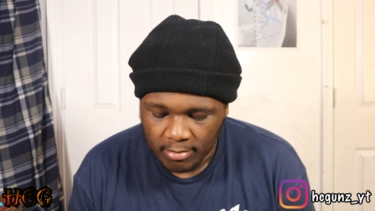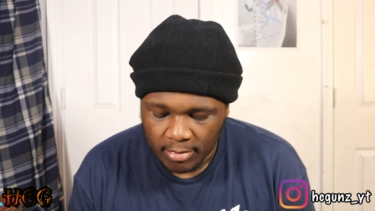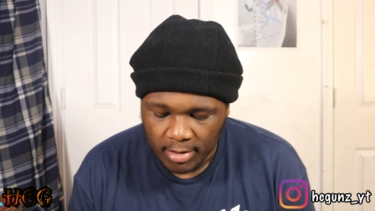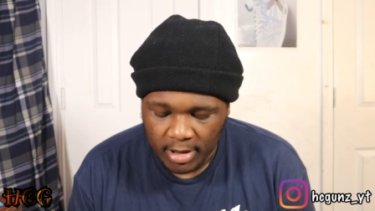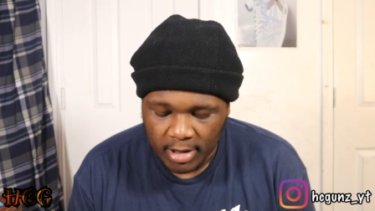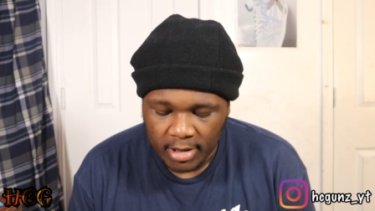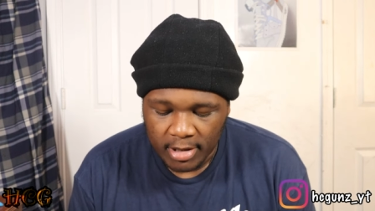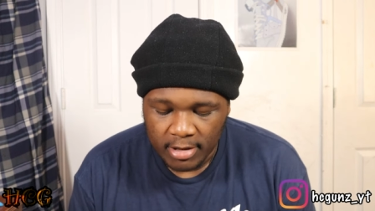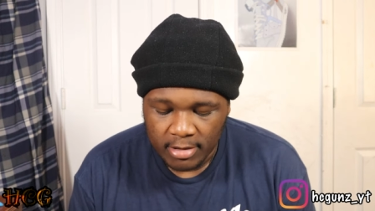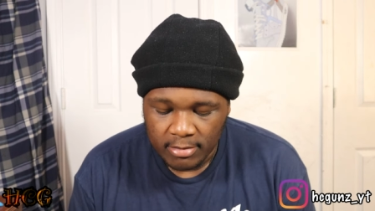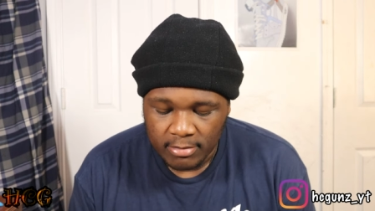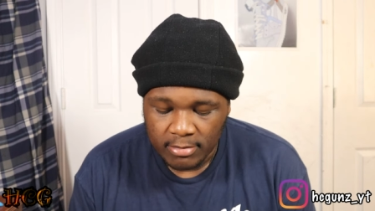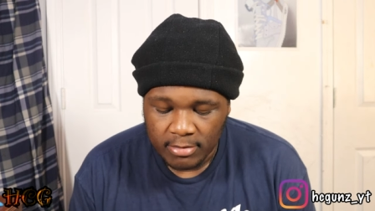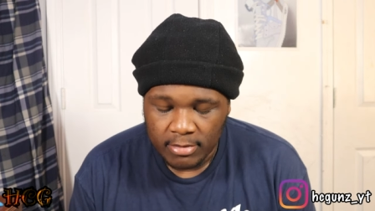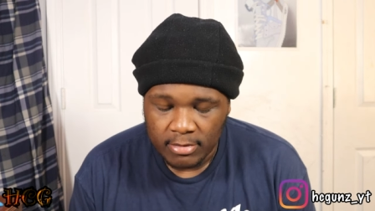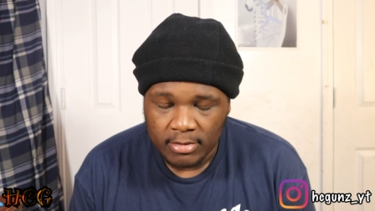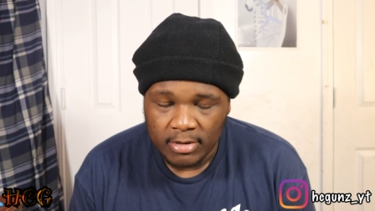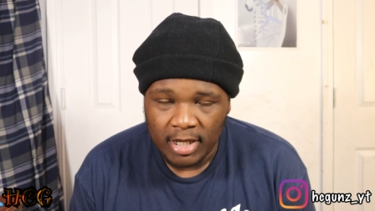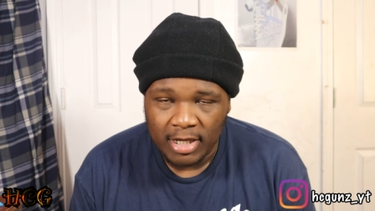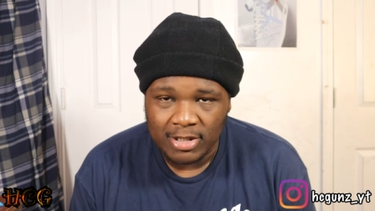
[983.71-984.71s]
But
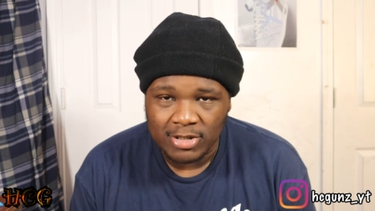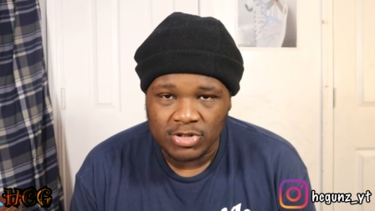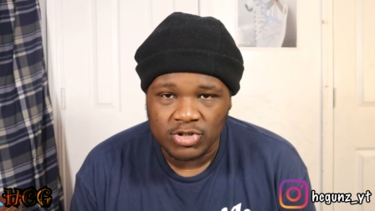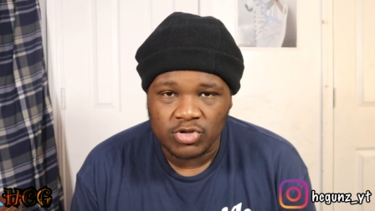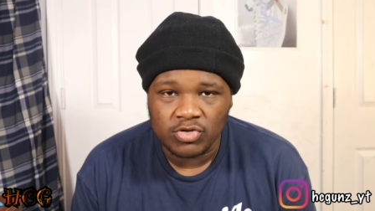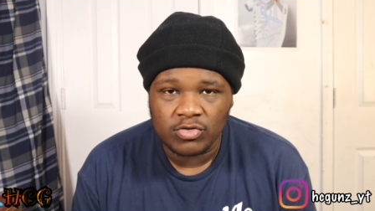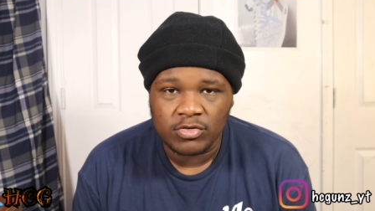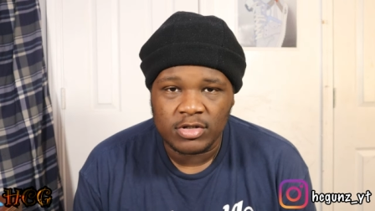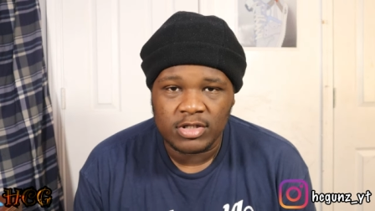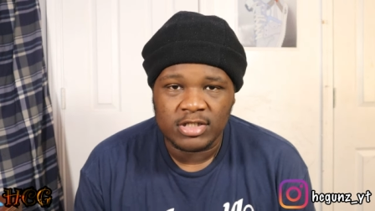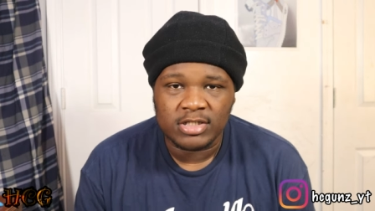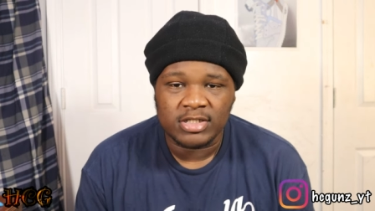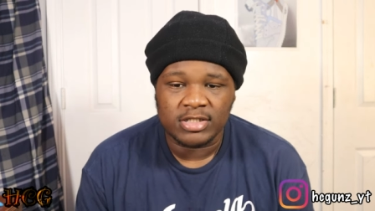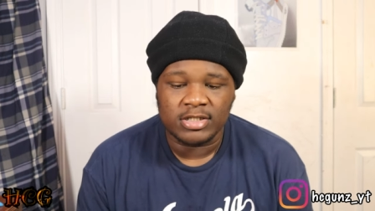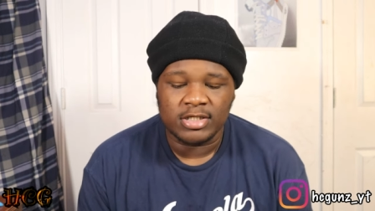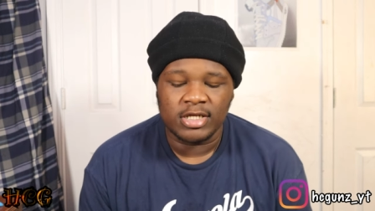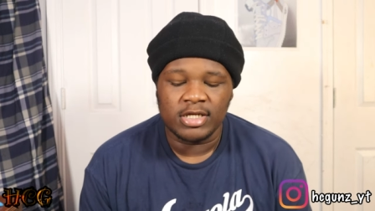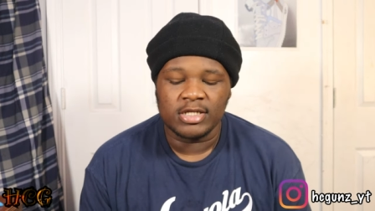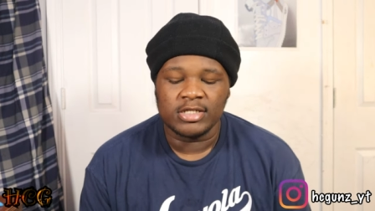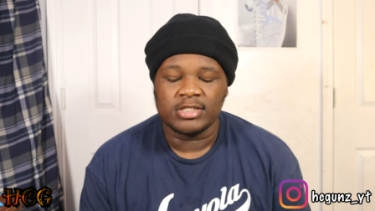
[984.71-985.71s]
as soon as
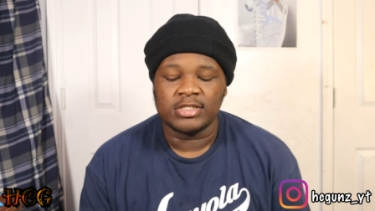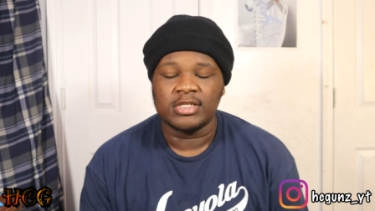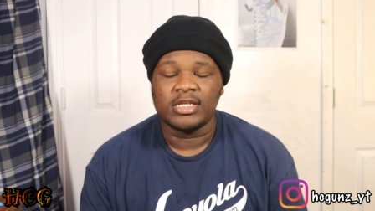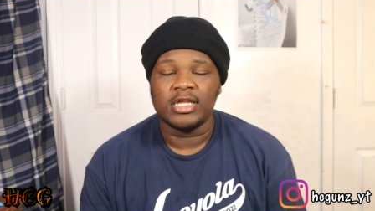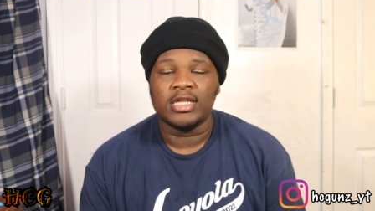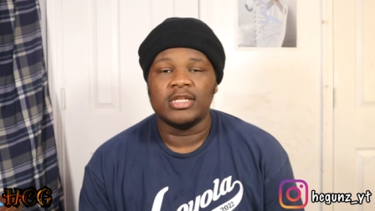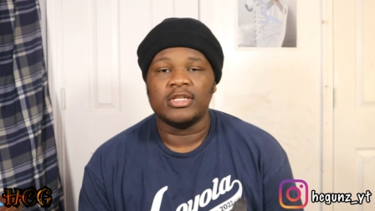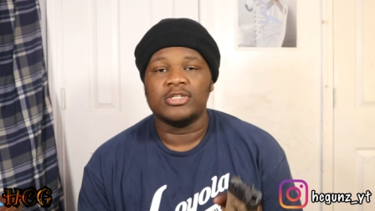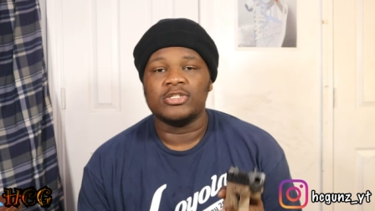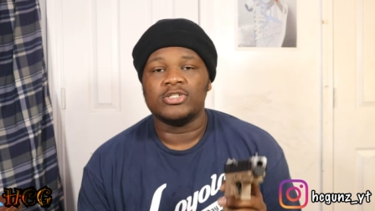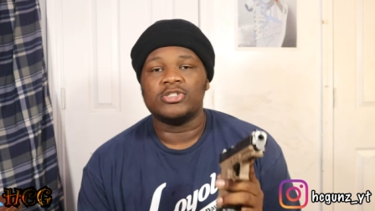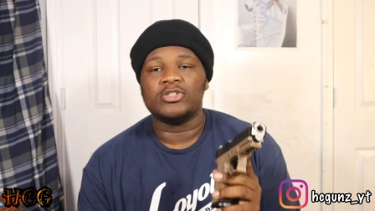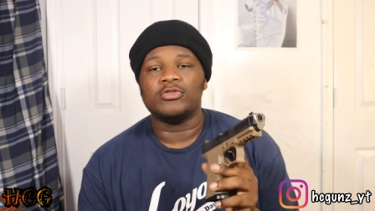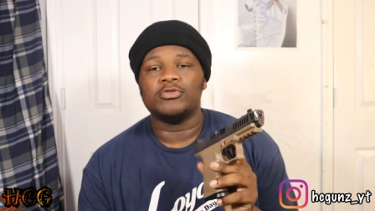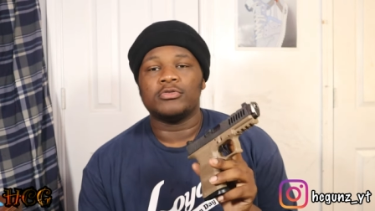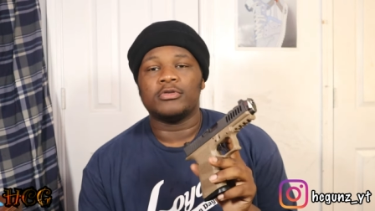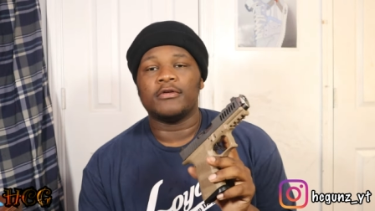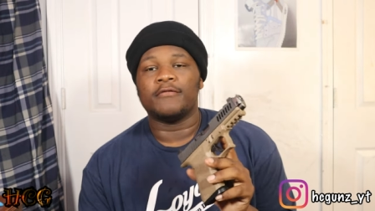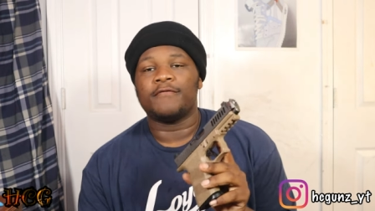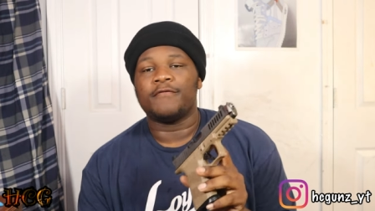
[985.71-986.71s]
this didn't
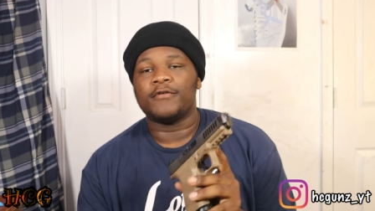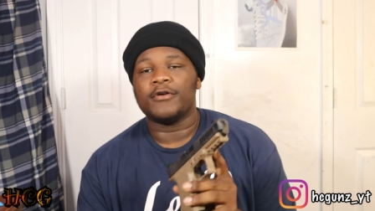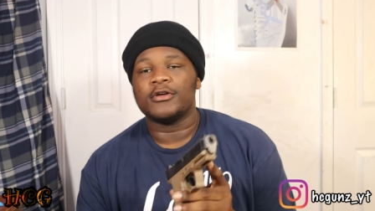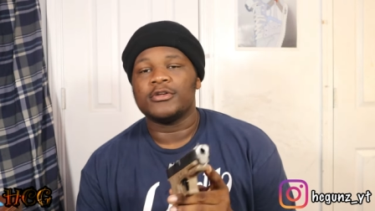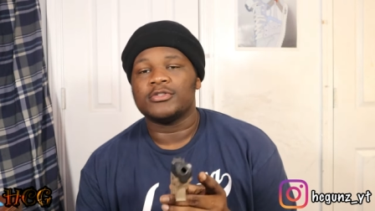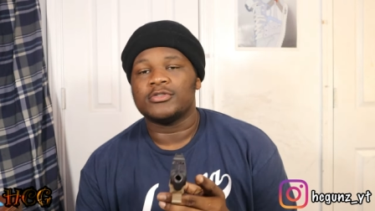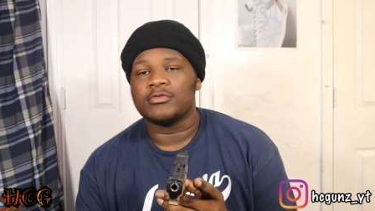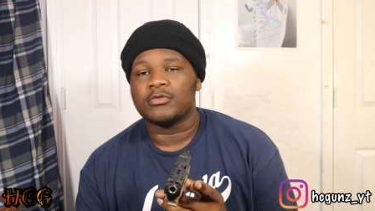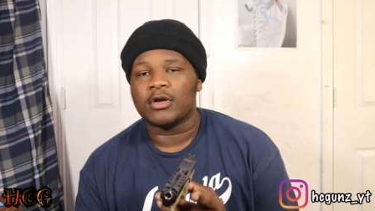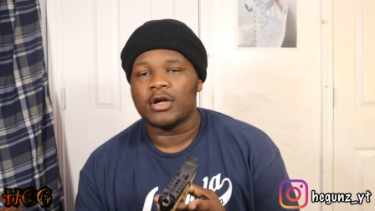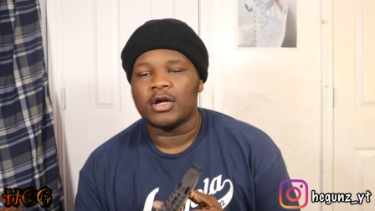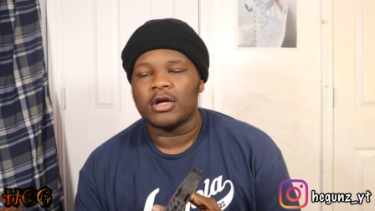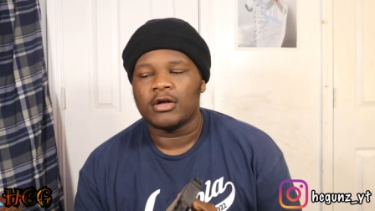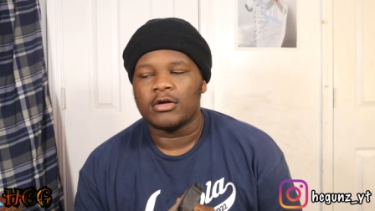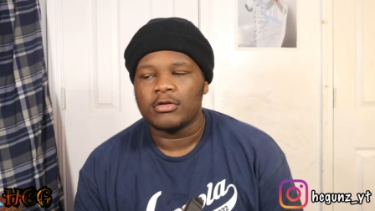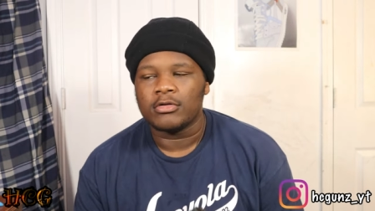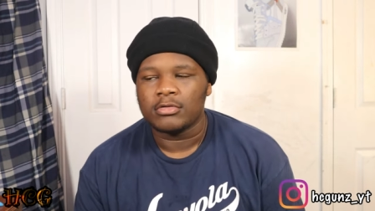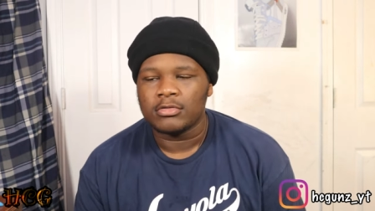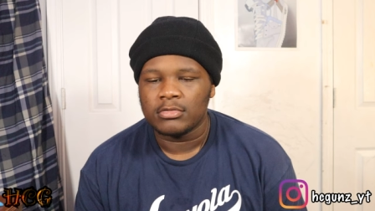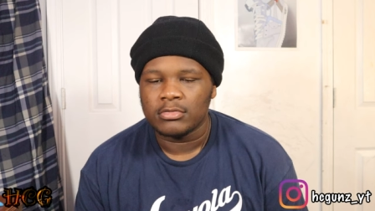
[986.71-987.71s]
shoot the first
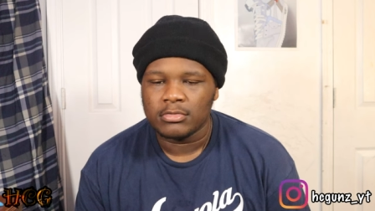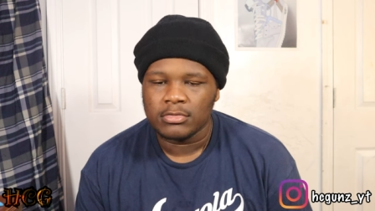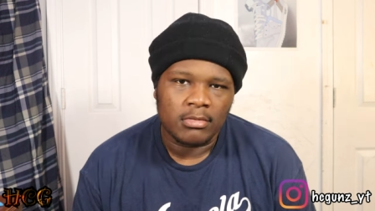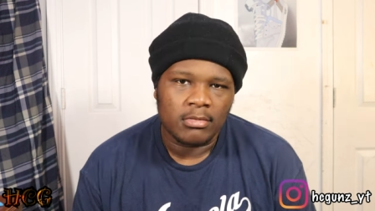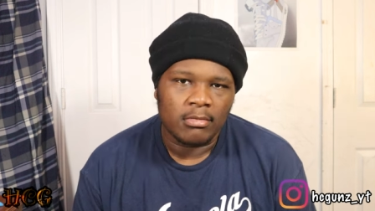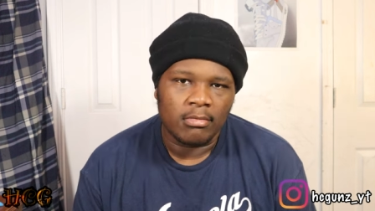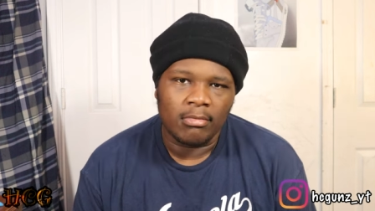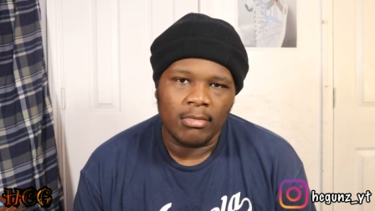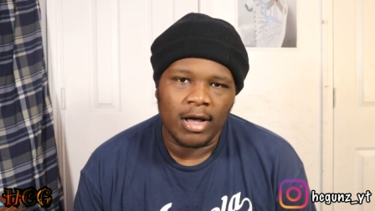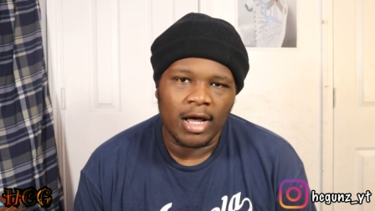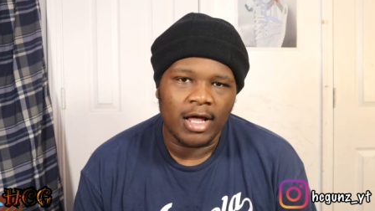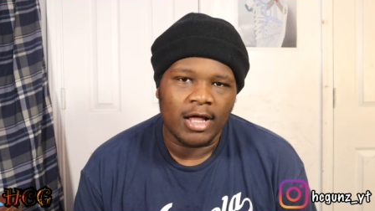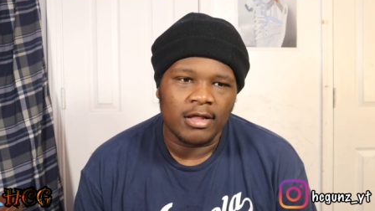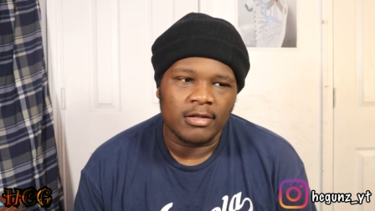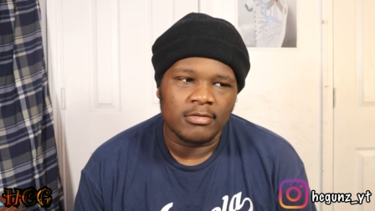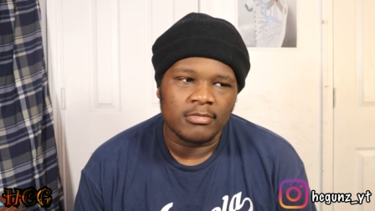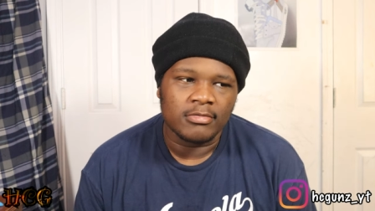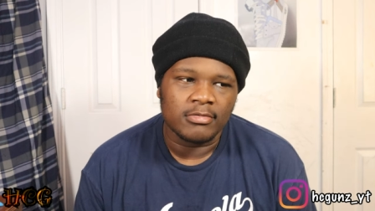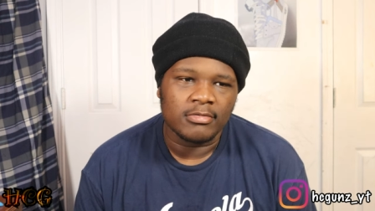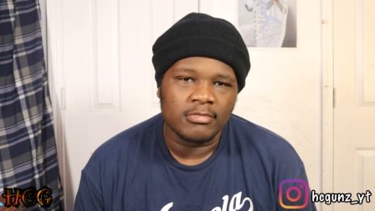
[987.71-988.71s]
round, my